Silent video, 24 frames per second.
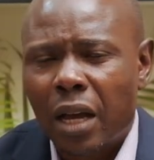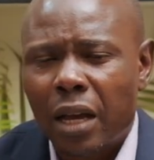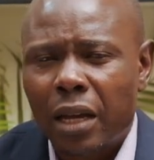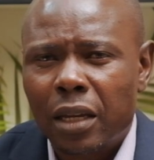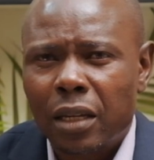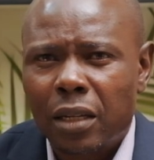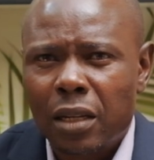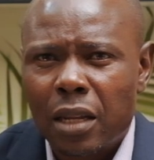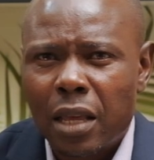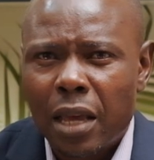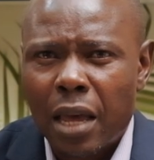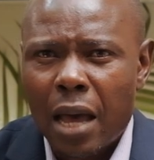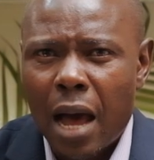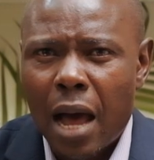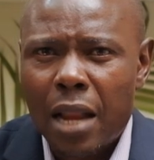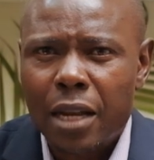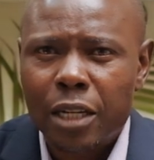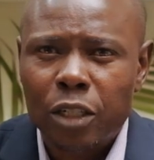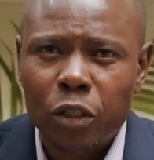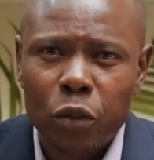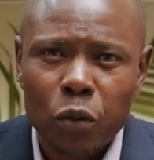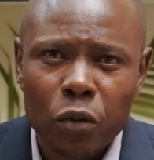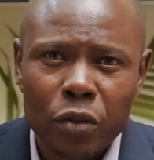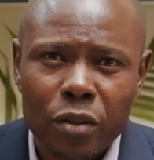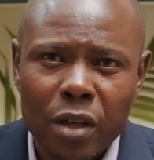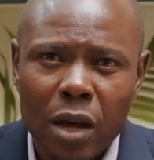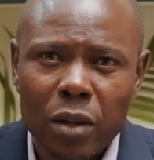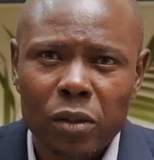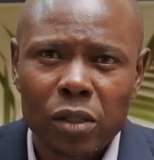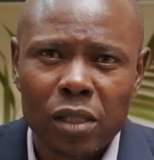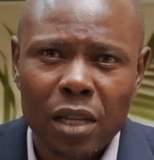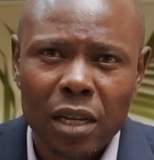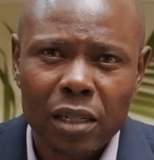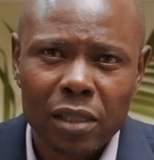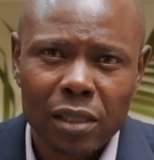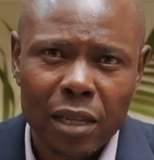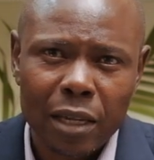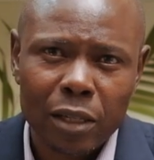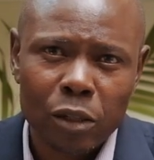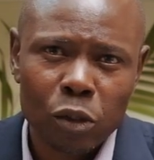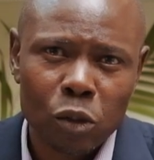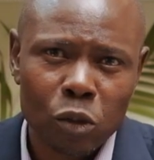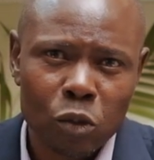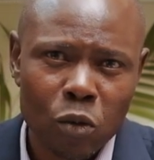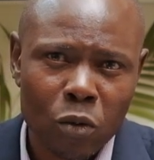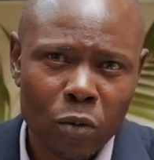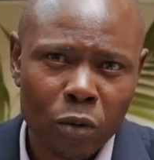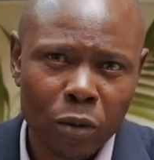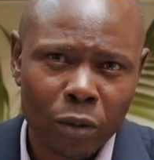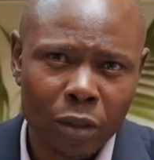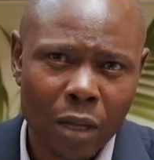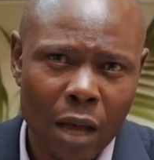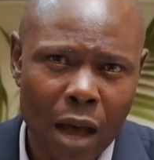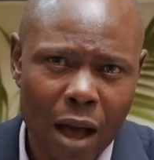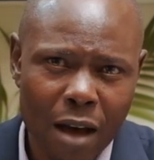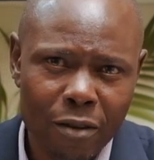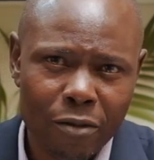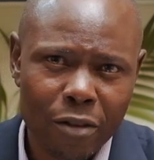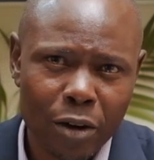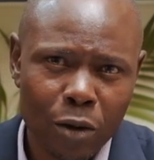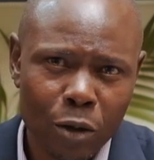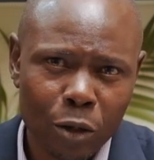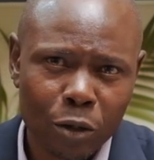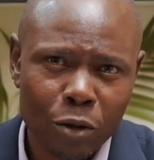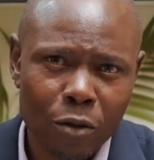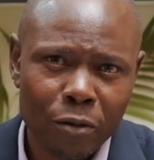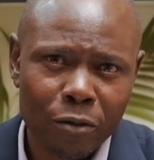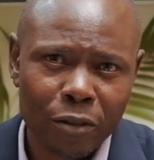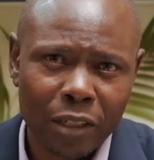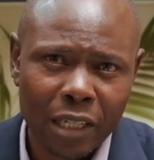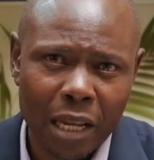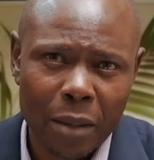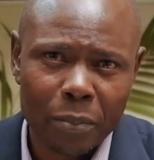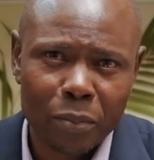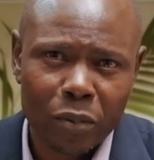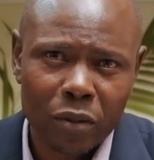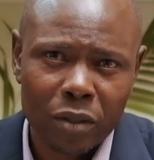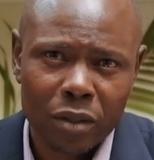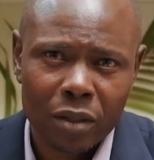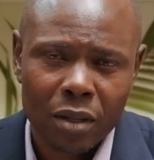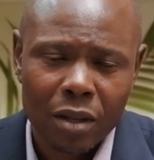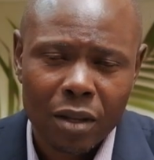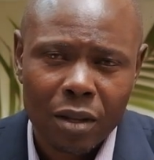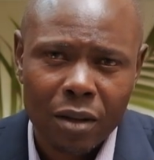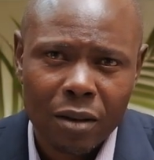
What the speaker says: in the early 2000s, I used to have a lot of tapes